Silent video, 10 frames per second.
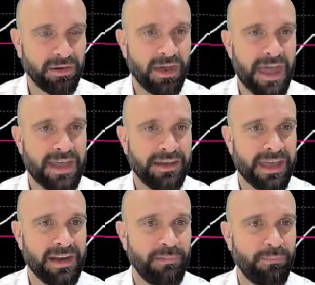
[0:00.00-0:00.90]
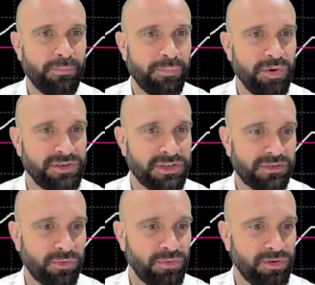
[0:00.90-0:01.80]
ahead again and pushed
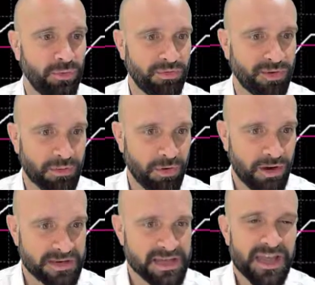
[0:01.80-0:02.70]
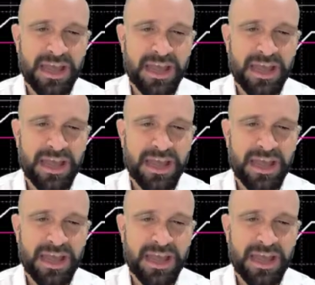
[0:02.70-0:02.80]
through to all-time highs.